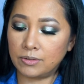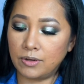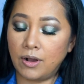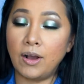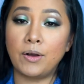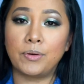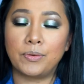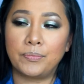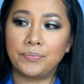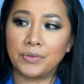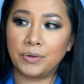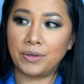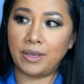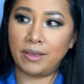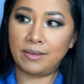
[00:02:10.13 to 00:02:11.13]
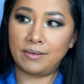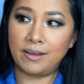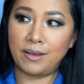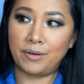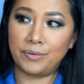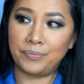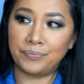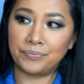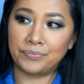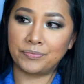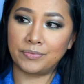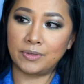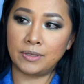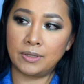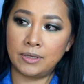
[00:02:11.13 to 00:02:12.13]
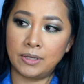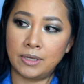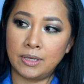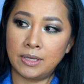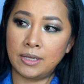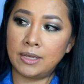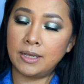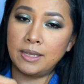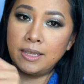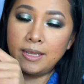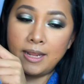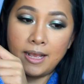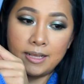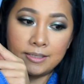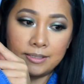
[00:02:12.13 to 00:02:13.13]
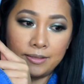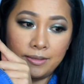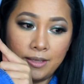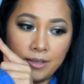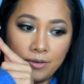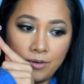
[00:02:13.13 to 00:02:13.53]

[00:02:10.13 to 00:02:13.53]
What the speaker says: Oh, okay, now it has a thing